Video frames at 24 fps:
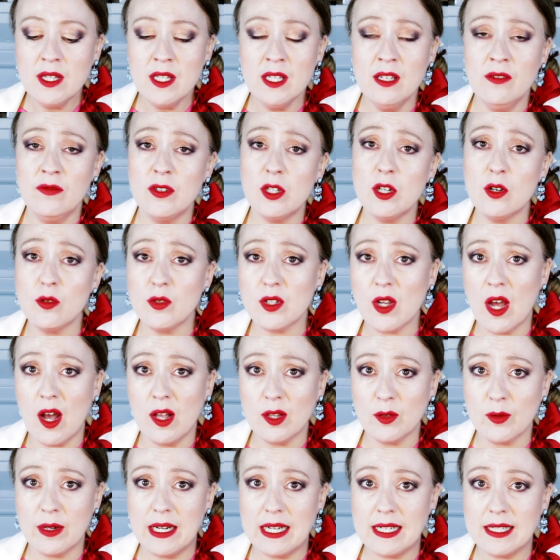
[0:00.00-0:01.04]
if you don't
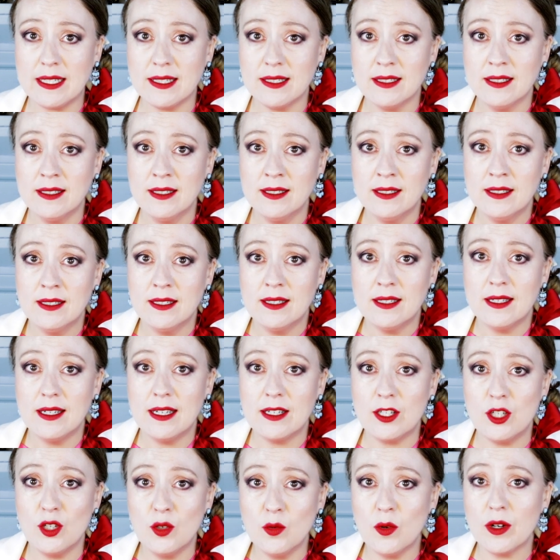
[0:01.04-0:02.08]
tolerate it
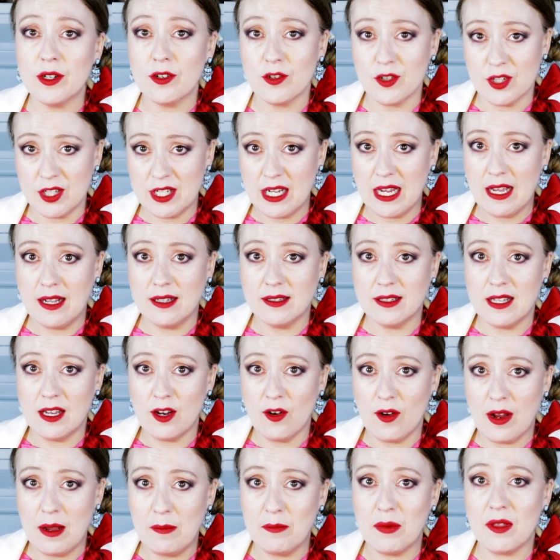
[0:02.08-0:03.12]
and you understand that
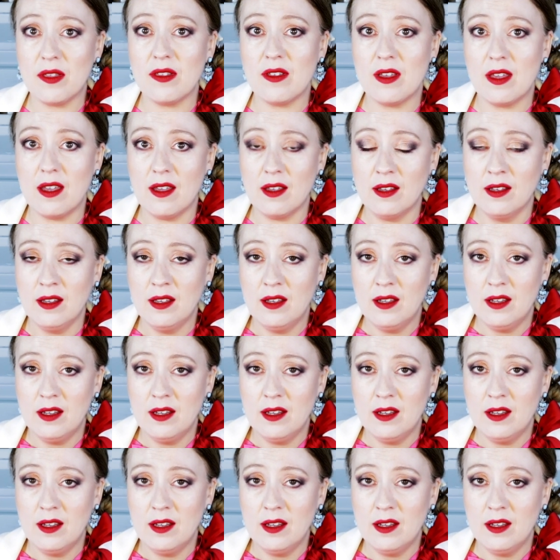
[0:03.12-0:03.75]
your empathy